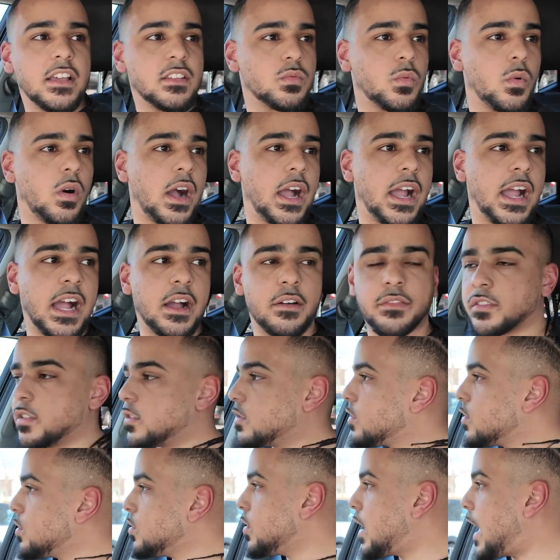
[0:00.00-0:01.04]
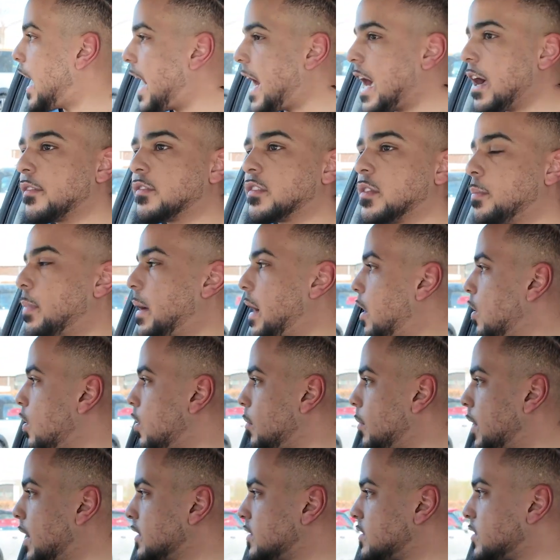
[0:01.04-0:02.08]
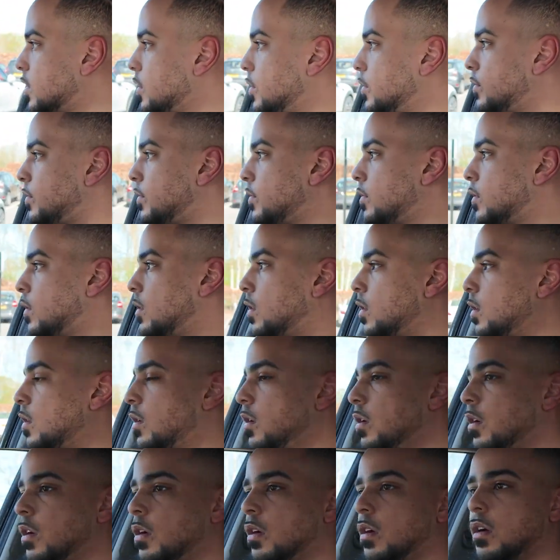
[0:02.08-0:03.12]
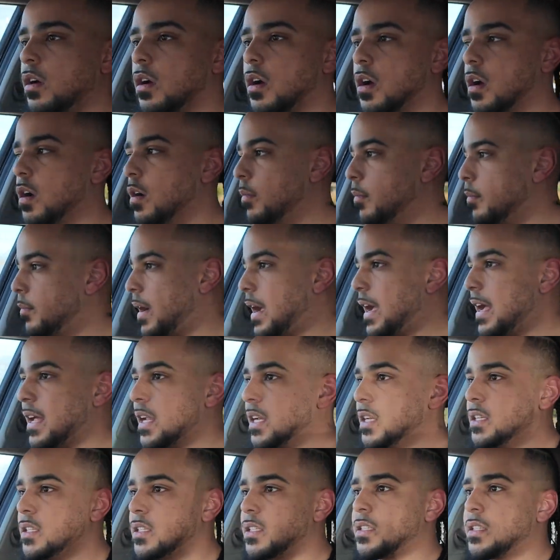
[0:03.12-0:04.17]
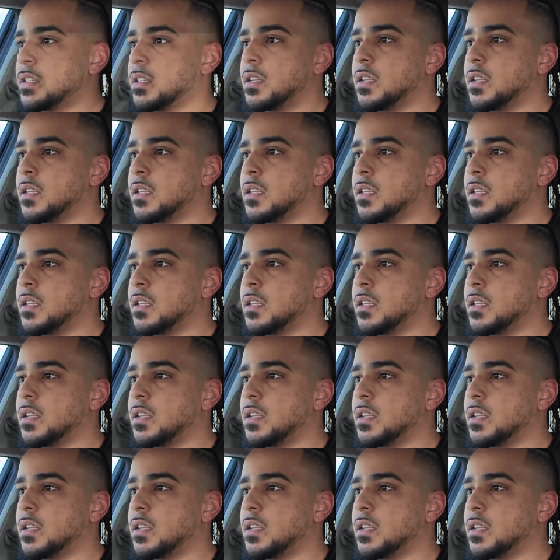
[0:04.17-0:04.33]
what I have to do. I have to parent myself, and